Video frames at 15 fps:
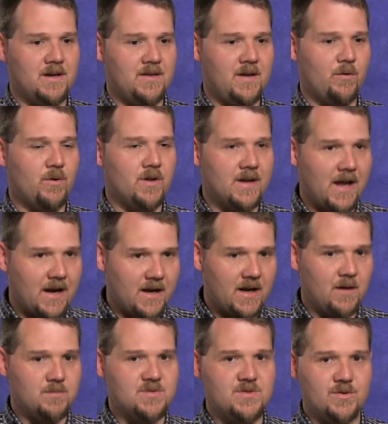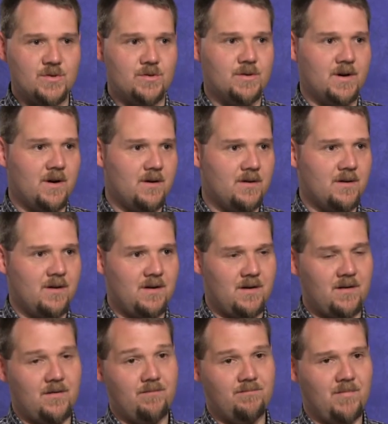that really kind of comes through in
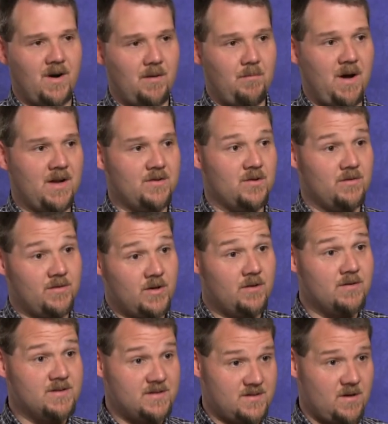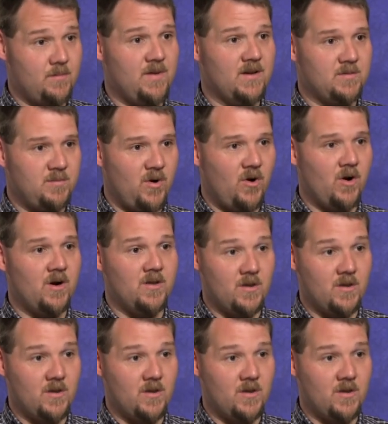our motto of service is our best part,